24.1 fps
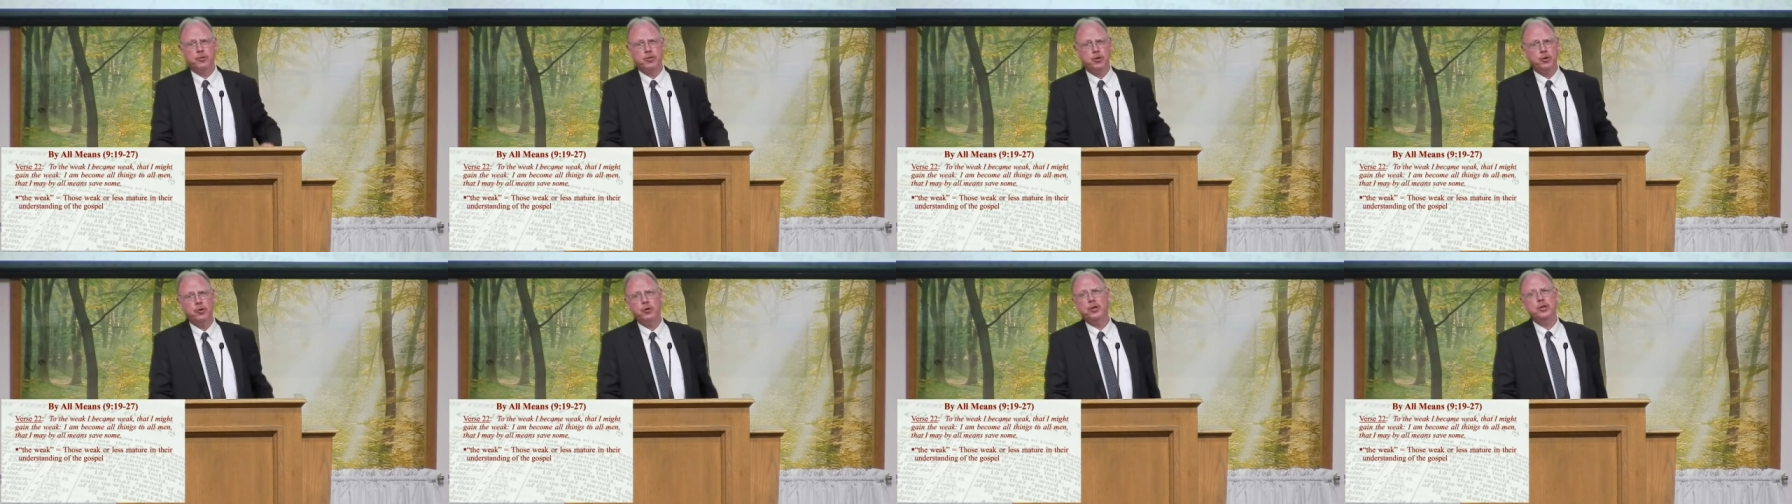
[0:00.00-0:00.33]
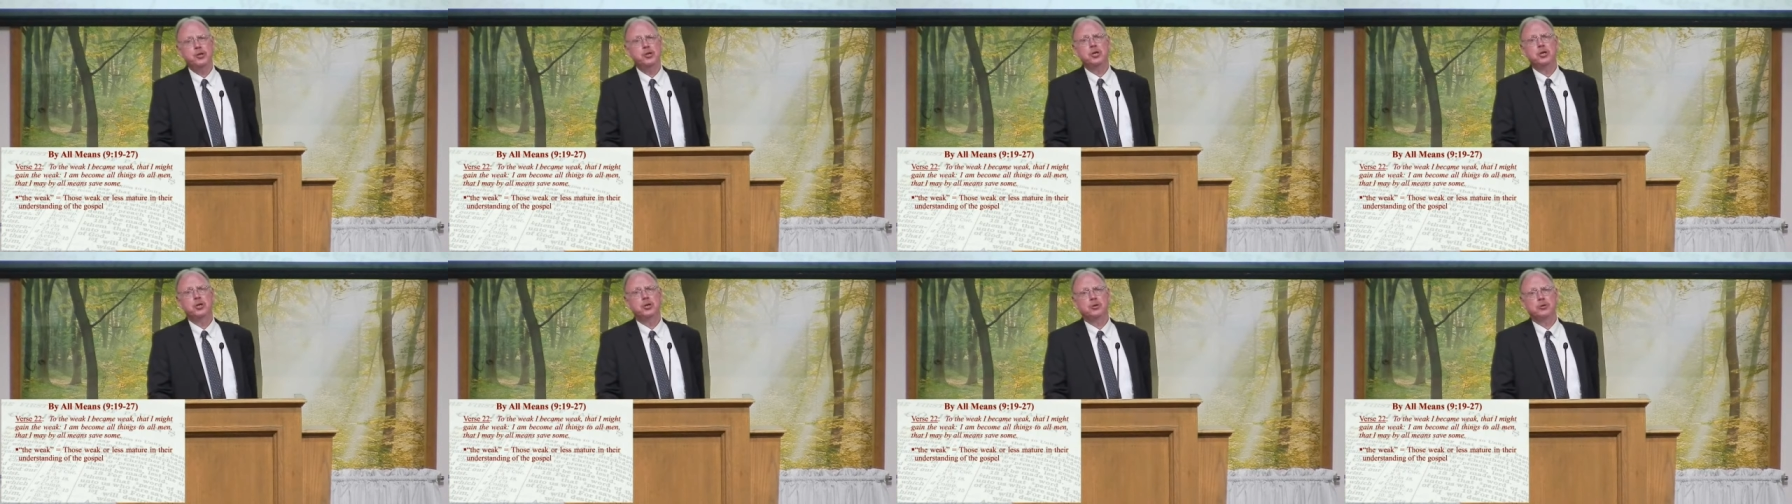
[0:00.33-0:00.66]
30
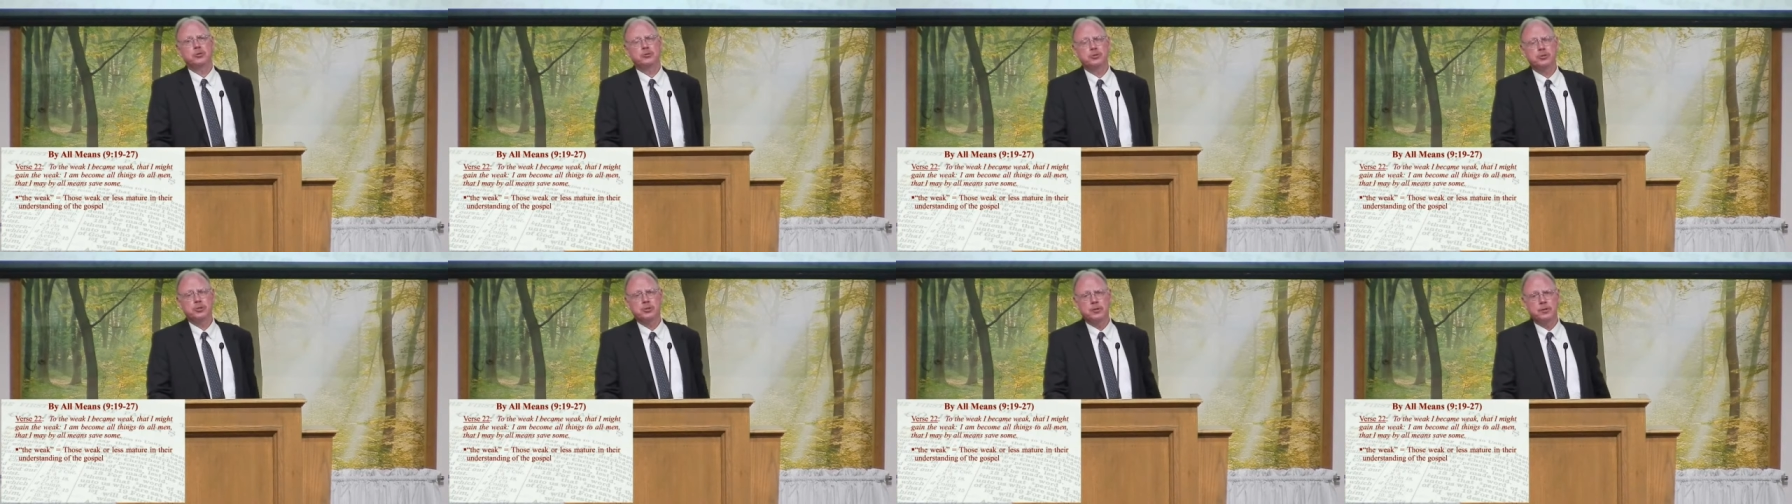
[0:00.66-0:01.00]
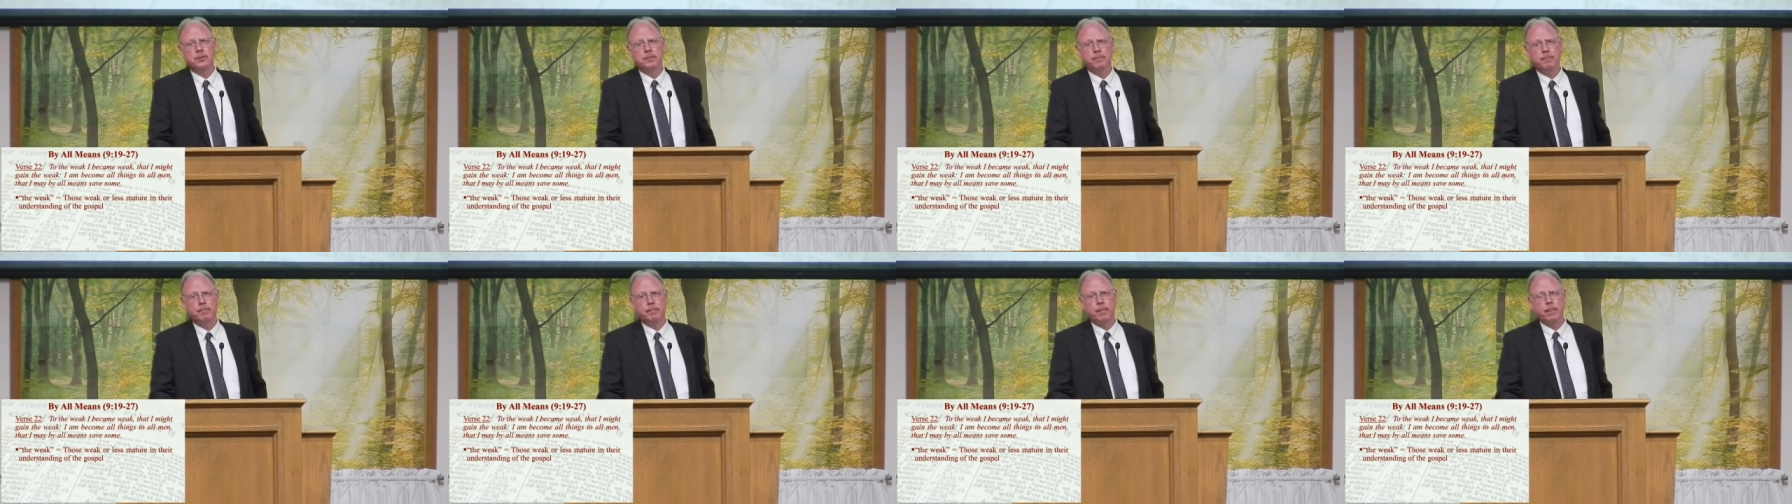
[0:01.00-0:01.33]
years.
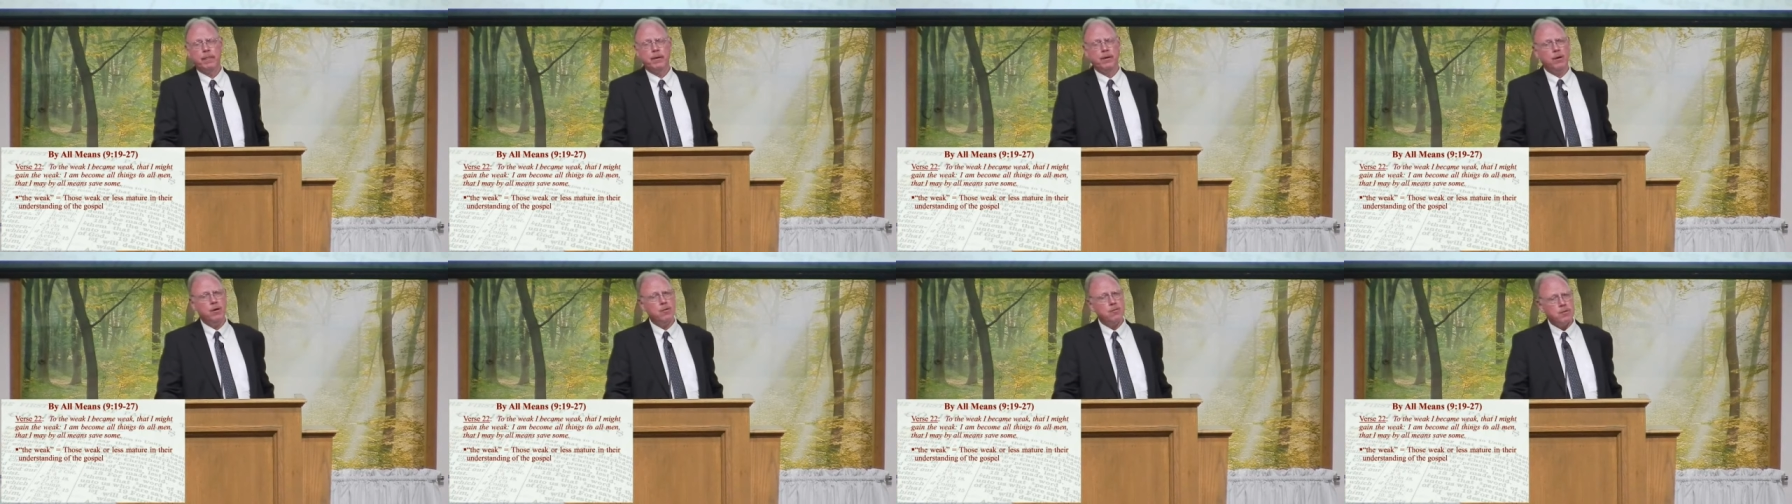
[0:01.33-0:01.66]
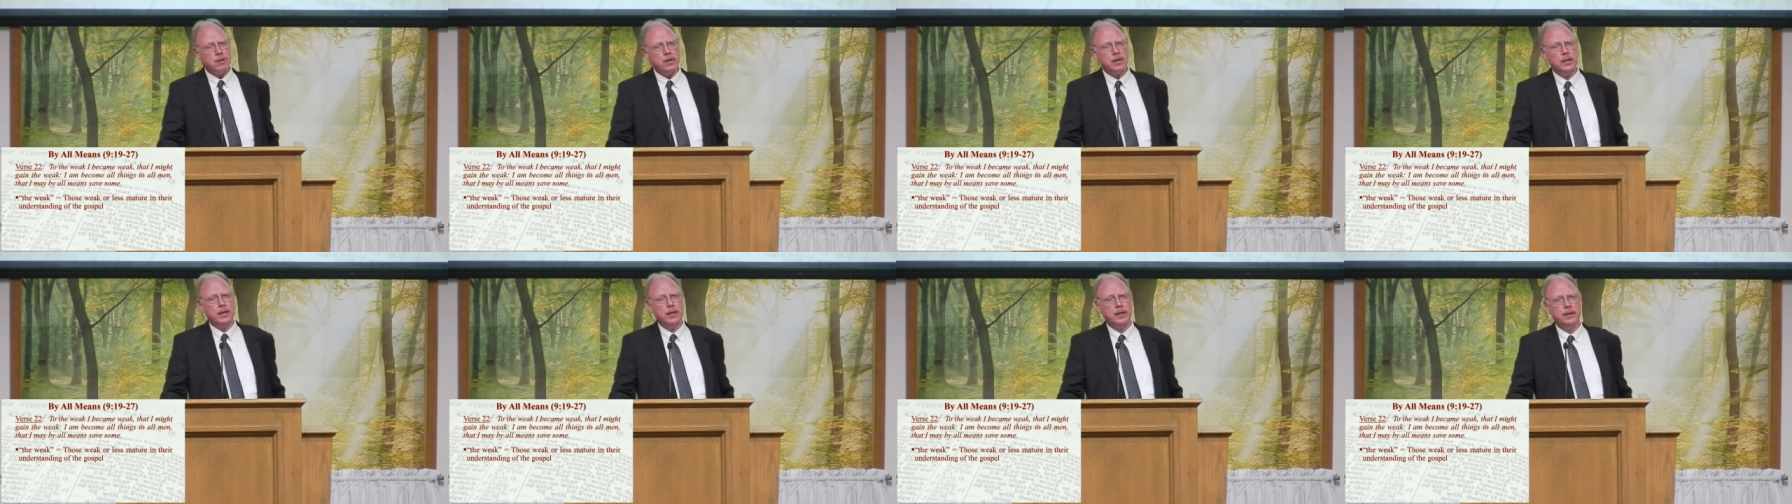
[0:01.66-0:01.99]
Oh,
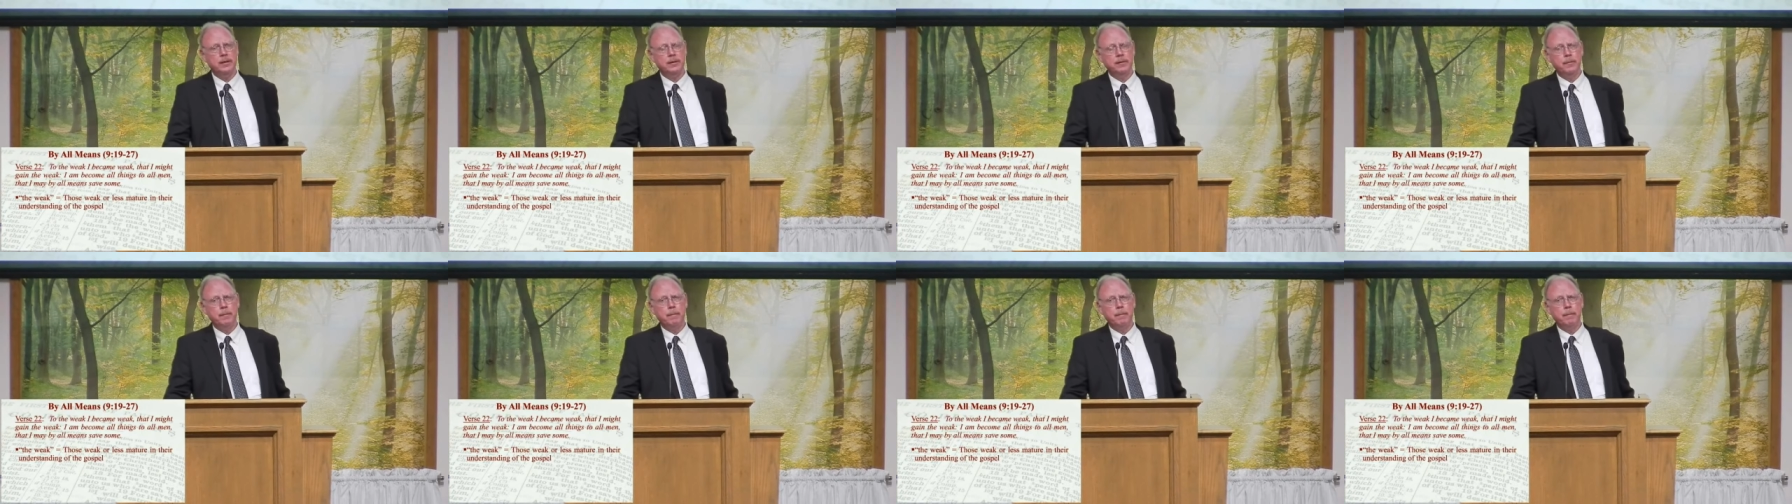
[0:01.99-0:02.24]
really?